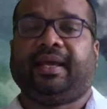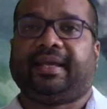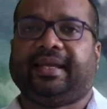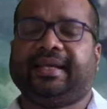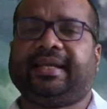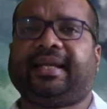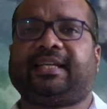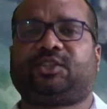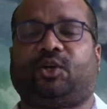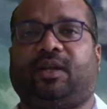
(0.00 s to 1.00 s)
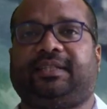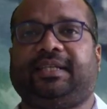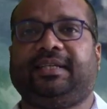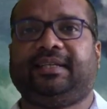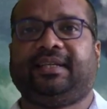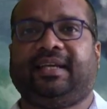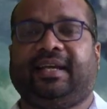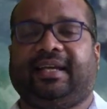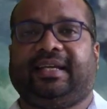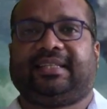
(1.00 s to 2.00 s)
Indian astrology
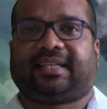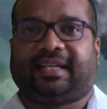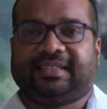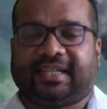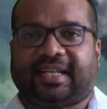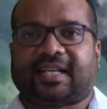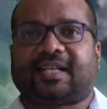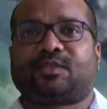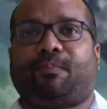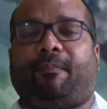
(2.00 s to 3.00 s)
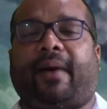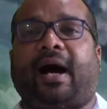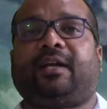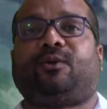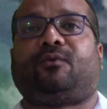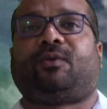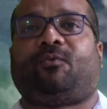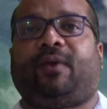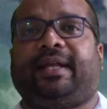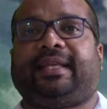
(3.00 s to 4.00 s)
is considered as part of the
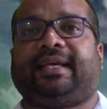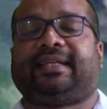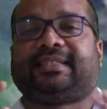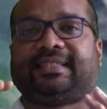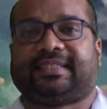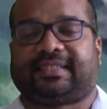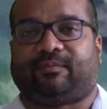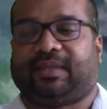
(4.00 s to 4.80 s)
Vedic system.